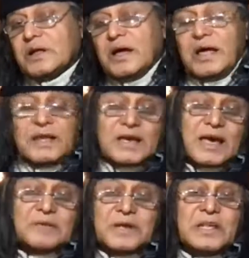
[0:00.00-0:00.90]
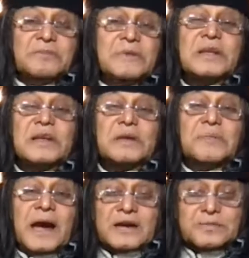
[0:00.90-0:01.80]
And he came and immediately
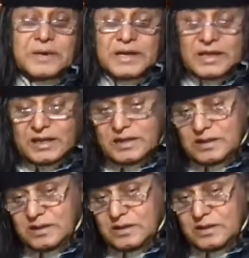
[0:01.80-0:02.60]
backed me,